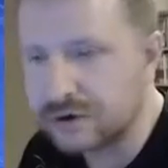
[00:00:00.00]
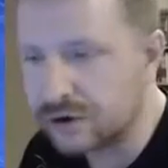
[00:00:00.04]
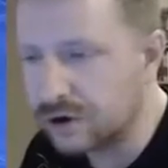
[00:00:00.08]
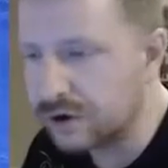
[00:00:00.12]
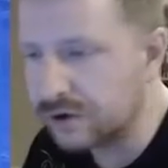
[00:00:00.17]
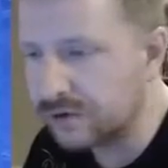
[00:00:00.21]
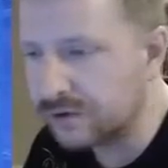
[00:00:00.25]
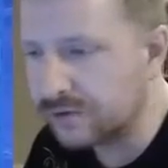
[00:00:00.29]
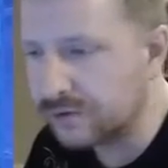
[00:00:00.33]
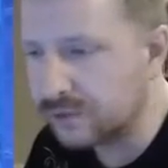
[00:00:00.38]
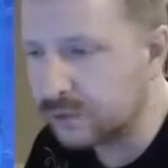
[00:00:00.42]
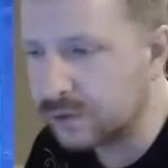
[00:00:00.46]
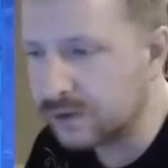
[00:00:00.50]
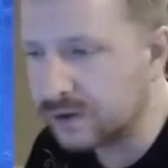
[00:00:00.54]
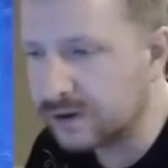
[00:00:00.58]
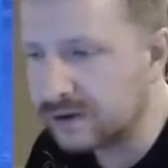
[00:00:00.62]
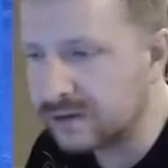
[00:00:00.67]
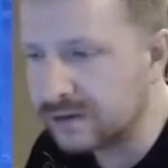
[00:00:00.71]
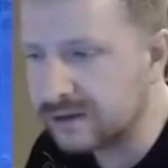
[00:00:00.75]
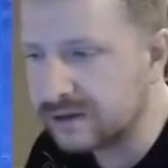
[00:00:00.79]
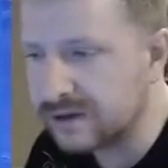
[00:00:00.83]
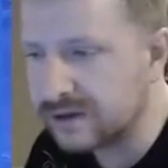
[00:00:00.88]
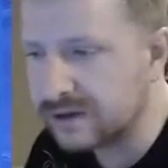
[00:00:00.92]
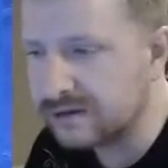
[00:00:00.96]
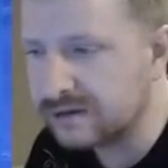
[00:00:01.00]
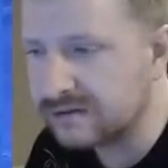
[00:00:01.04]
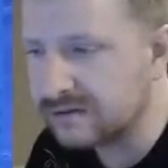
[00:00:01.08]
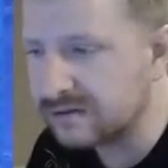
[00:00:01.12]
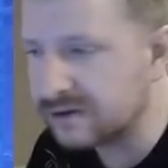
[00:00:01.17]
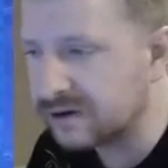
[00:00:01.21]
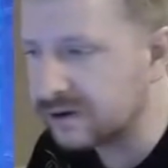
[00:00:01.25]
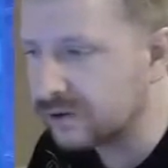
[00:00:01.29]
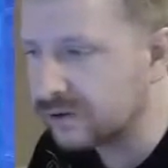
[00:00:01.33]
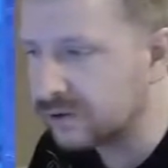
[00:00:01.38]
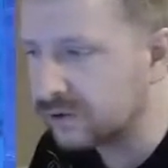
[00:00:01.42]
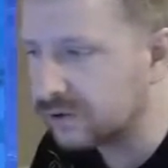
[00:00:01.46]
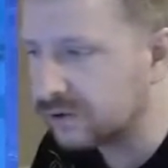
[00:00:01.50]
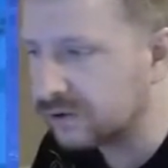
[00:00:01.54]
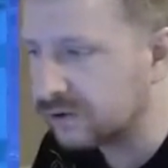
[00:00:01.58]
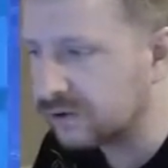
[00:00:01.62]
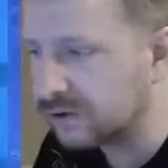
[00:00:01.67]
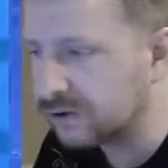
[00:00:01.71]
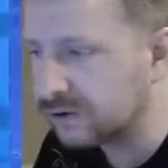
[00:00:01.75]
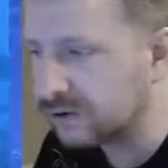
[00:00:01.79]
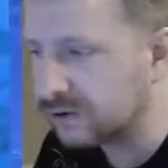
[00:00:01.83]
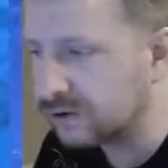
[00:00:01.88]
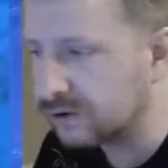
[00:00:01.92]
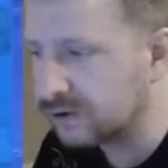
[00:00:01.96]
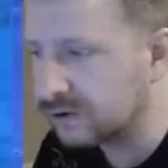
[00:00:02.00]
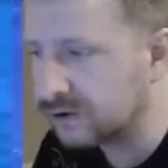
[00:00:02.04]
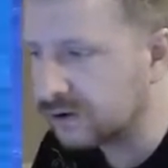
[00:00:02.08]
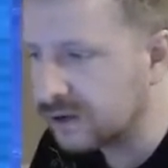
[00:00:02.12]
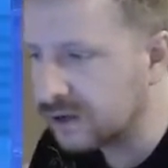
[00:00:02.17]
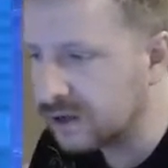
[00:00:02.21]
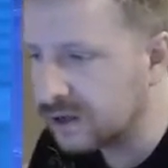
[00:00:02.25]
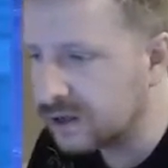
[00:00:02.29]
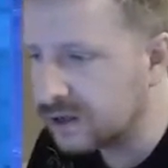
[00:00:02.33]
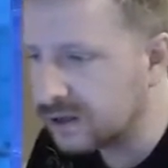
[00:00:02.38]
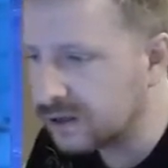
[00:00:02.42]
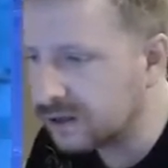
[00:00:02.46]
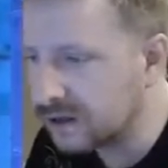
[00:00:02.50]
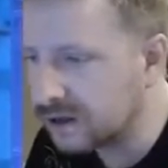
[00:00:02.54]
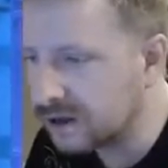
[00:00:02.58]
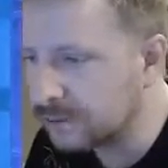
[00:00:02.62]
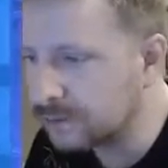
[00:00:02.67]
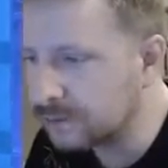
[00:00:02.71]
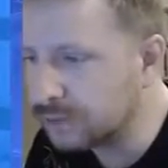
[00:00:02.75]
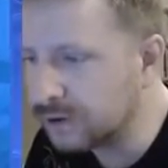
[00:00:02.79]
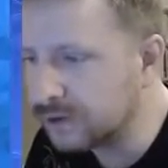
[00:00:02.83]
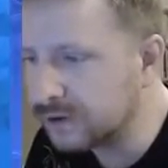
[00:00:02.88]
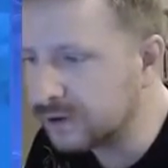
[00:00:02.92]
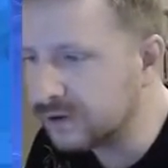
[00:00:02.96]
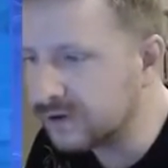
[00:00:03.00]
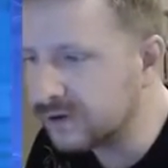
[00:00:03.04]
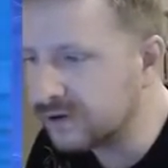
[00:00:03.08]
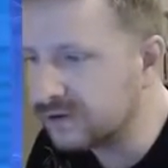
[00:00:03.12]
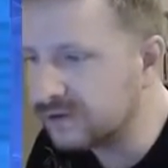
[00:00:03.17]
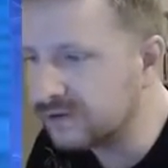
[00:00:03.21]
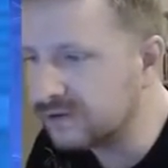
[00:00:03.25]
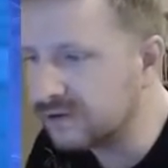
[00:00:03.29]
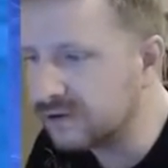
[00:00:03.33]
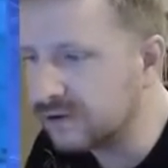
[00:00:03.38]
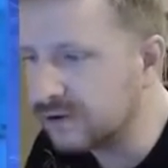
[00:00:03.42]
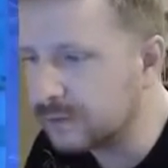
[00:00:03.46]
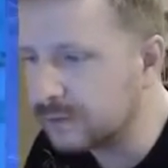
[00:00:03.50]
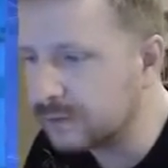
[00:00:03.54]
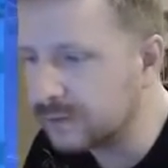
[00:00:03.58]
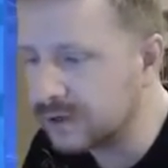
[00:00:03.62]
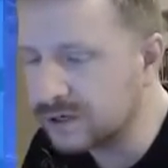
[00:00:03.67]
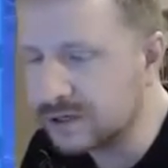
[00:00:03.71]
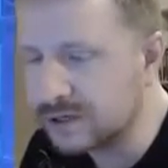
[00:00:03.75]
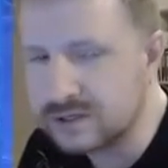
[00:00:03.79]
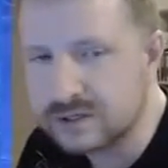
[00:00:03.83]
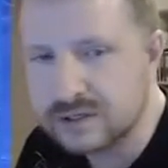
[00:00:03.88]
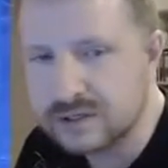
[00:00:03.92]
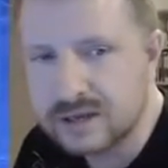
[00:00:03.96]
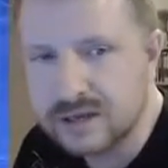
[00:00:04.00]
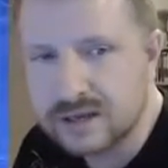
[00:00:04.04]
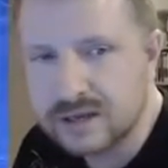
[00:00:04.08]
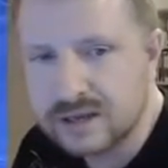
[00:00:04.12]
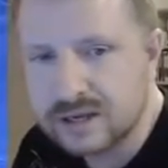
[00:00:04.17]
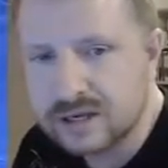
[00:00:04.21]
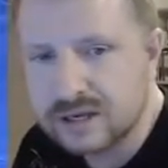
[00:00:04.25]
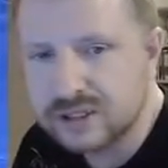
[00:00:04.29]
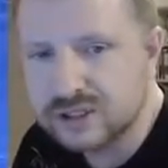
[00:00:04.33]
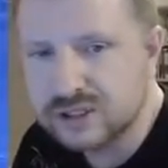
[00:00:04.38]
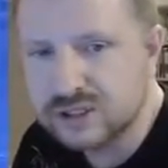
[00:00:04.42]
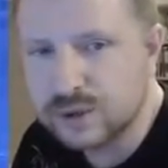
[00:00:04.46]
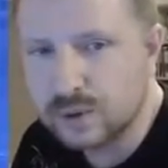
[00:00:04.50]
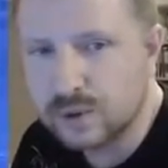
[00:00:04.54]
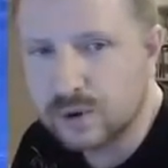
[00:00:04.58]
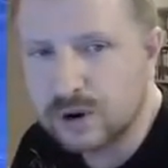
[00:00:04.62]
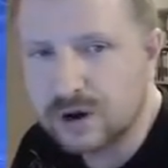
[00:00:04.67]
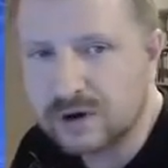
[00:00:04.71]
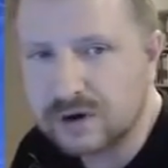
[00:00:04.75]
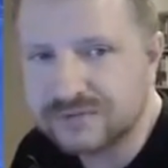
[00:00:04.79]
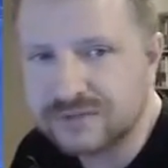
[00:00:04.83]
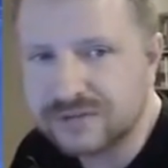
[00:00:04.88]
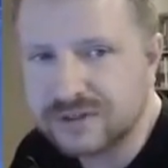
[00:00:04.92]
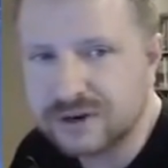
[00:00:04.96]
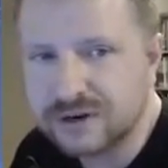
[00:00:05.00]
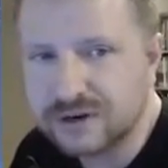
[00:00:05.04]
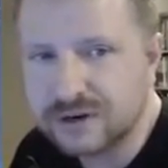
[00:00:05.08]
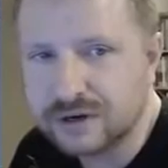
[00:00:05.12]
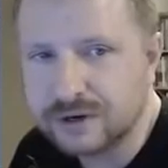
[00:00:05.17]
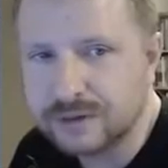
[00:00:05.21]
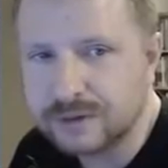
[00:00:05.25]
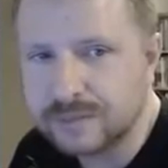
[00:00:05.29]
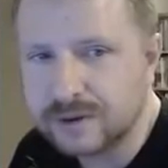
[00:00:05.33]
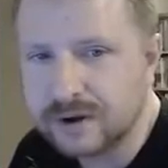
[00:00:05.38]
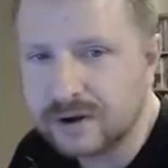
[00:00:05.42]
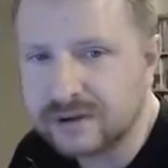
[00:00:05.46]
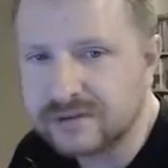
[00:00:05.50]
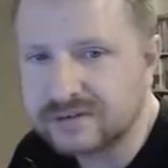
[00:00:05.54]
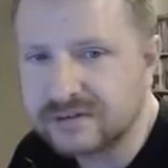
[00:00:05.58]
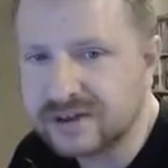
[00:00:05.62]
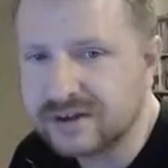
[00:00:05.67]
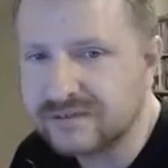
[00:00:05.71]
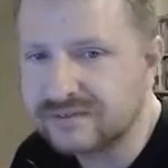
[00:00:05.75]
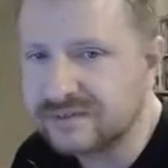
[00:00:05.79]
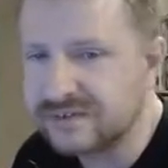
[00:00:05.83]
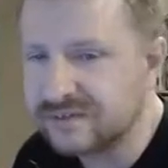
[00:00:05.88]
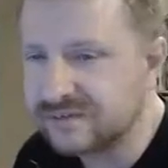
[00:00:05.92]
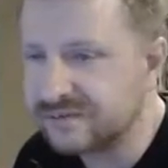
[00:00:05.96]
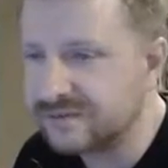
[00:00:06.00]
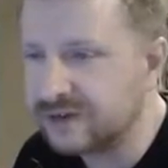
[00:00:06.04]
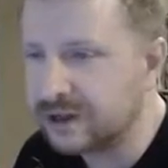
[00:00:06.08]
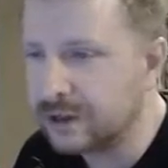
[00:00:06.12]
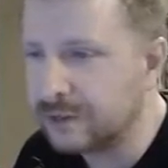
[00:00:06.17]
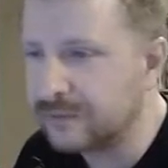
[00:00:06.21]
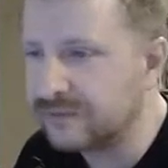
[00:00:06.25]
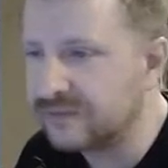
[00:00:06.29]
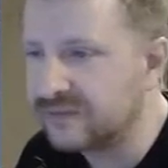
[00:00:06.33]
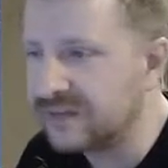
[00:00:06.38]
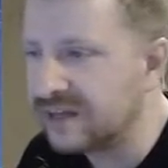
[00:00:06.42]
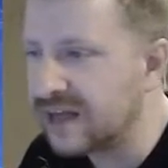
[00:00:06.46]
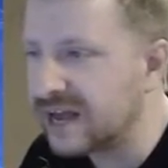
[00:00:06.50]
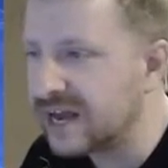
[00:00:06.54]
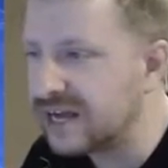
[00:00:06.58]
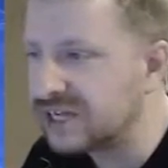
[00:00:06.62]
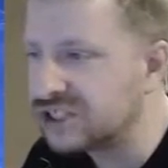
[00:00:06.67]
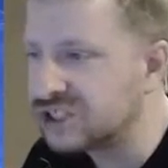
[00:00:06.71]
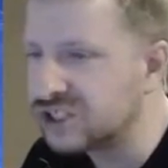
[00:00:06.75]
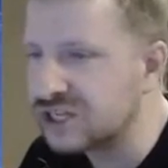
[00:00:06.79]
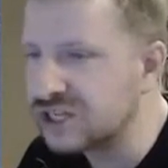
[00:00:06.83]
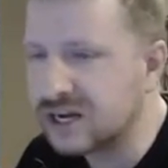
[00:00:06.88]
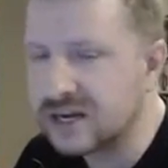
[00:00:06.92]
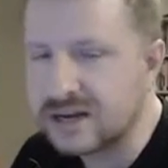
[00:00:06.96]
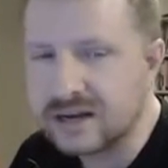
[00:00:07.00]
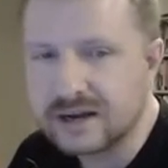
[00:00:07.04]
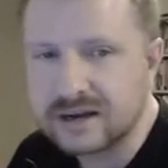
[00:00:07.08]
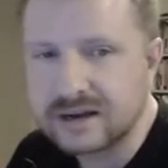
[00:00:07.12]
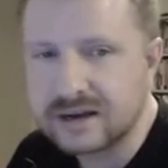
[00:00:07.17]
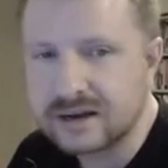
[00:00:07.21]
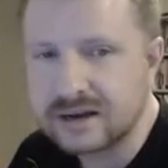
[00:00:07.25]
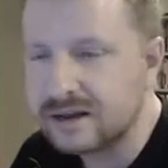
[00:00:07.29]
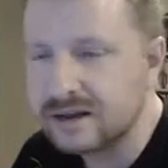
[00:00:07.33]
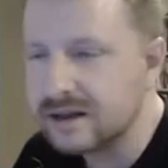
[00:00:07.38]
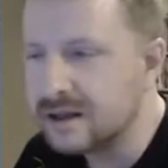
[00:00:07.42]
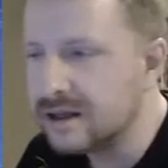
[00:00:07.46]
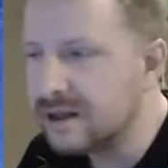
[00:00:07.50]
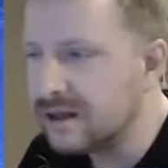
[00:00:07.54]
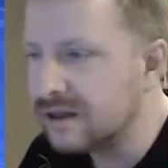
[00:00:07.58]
over one of these and it'll turn like blue. So I'm going to show off the new boss I've developed, Flash Guy.